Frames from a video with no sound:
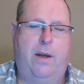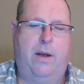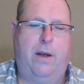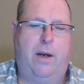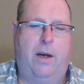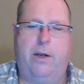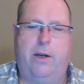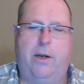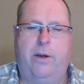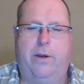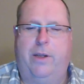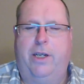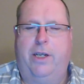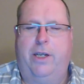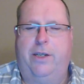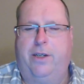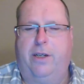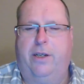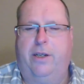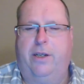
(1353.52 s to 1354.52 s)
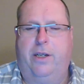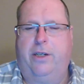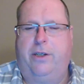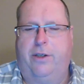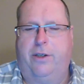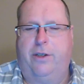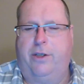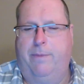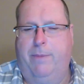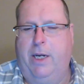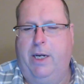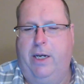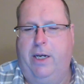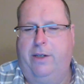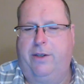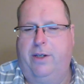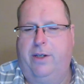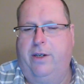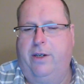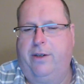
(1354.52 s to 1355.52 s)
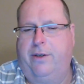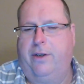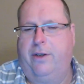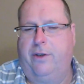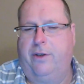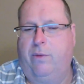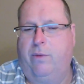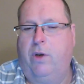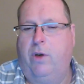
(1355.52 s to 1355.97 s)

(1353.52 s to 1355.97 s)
Under these conditions, many citizens